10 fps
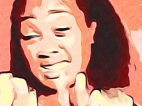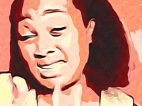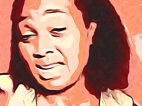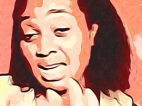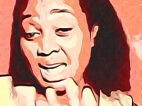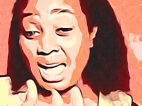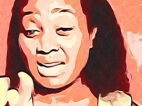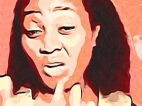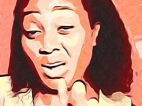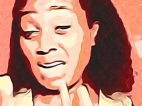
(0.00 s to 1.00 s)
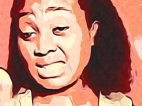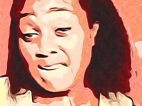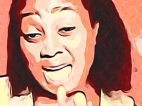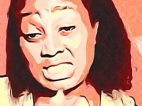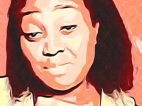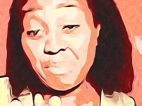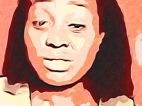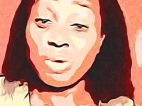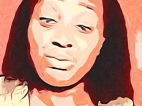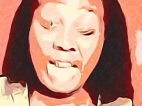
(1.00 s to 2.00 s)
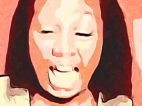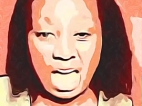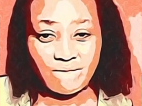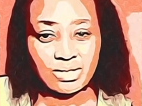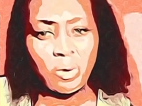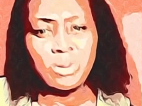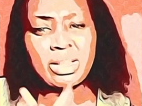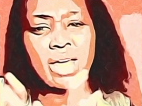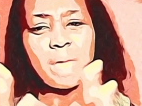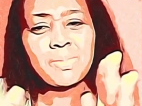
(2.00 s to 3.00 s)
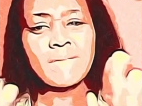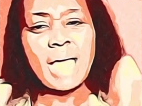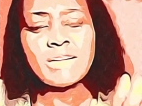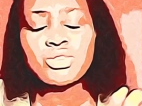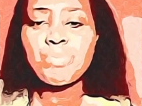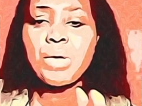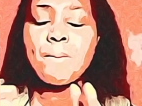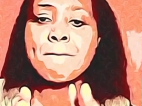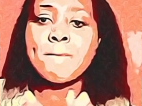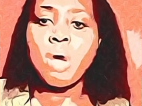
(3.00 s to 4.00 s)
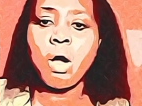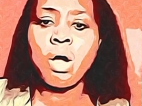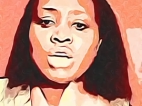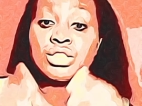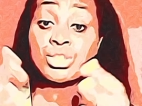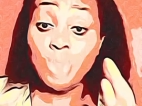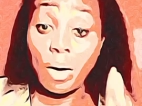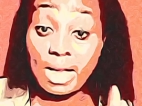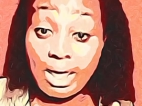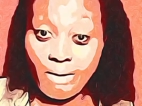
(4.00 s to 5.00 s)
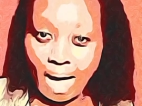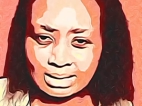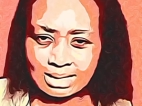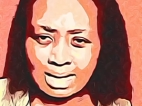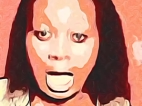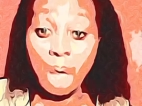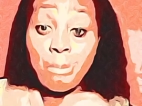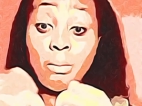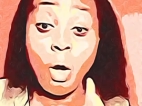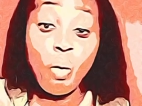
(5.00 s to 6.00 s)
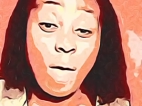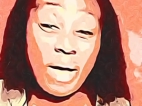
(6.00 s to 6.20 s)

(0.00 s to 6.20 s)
other aspects of life. So they tend to be more tolerant and more well-behaved.